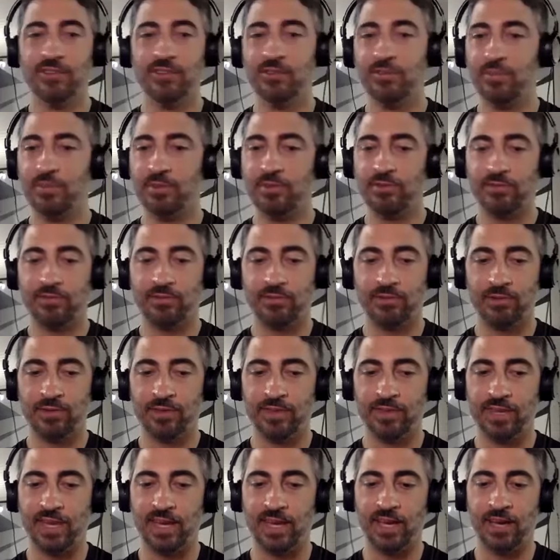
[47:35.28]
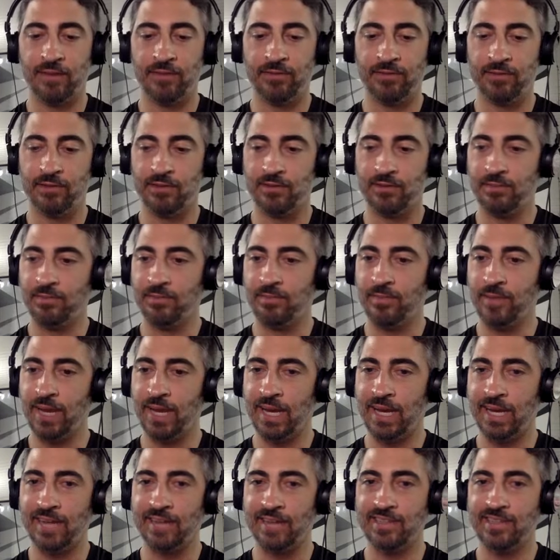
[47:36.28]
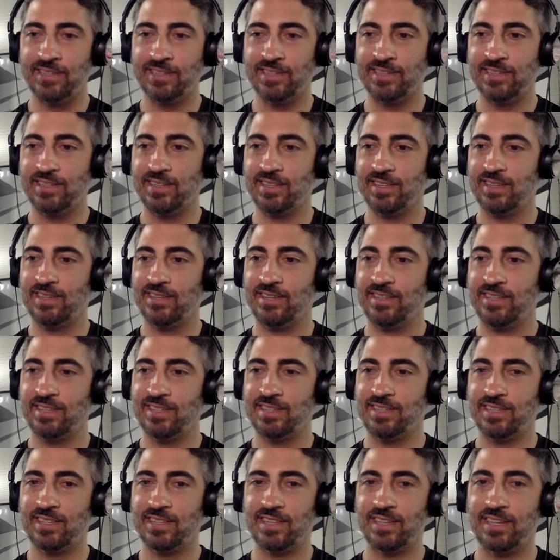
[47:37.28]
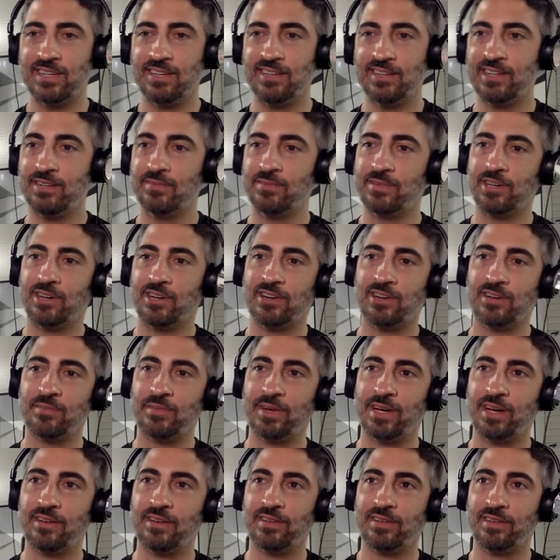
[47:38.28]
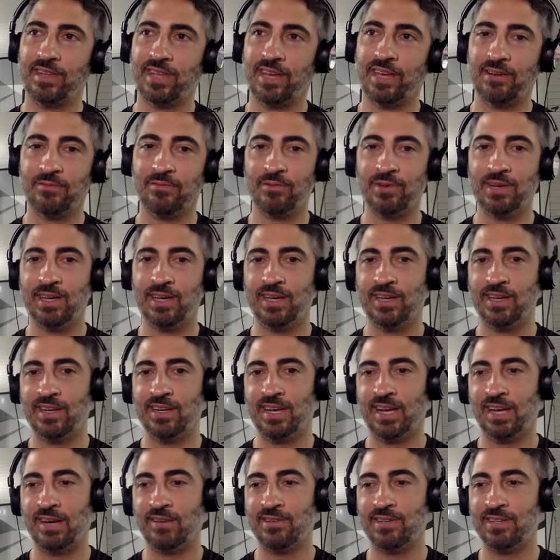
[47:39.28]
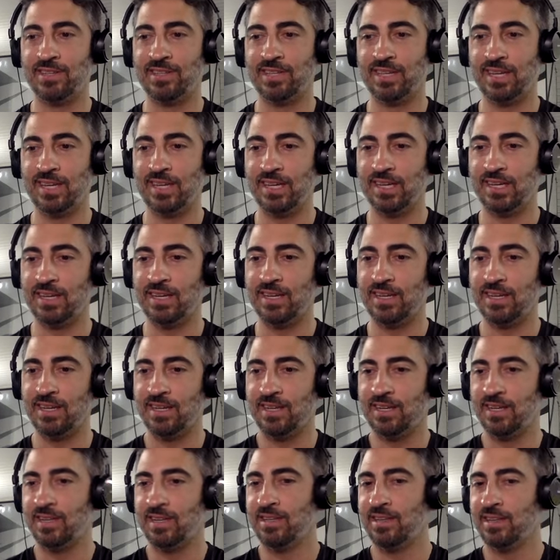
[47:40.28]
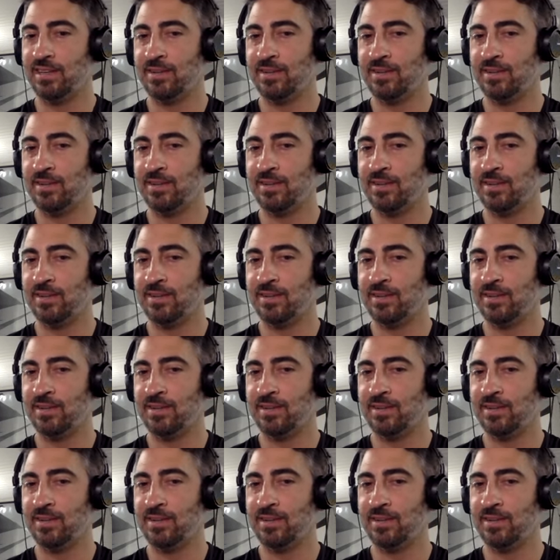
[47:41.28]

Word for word: Luke put forth the effort, man, just to hear him talk about that win and everything. And then he